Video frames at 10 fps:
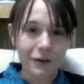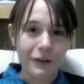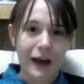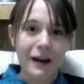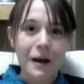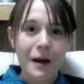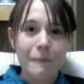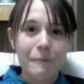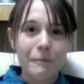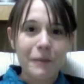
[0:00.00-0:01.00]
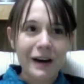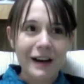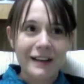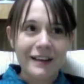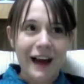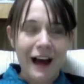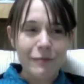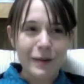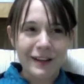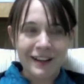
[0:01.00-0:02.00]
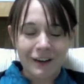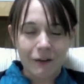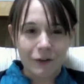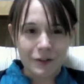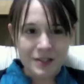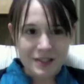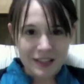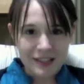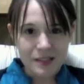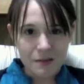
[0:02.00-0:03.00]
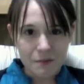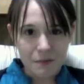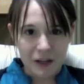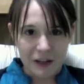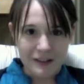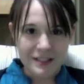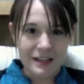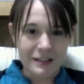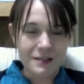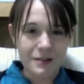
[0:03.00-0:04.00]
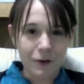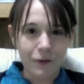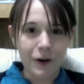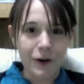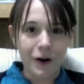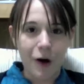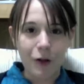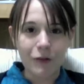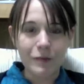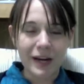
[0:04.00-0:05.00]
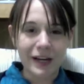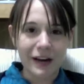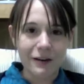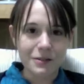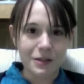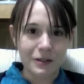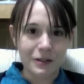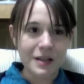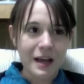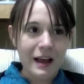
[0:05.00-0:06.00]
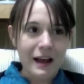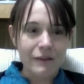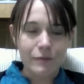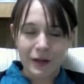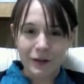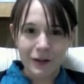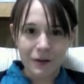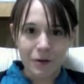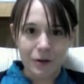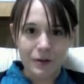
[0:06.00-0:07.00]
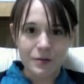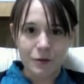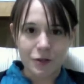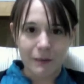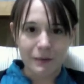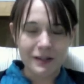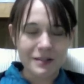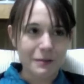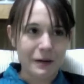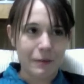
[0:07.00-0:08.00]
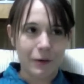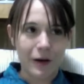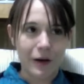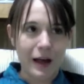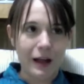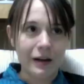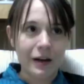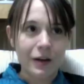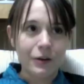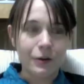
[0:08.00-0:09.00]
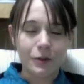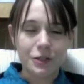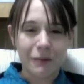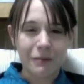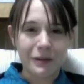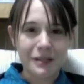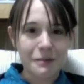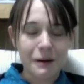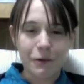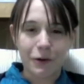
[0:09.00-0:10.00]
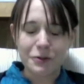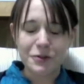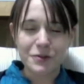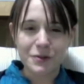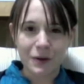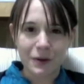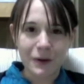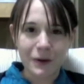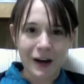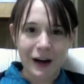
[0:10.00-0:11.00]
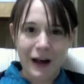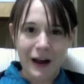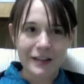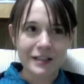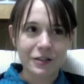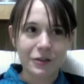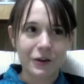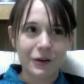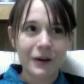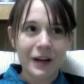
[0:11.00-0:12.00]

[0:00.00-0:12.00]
that. But I've been here for 6 months, and so far all of my encounters have been good ones with Japanese people. And, you know, the Japanese people are so kind, and, you know,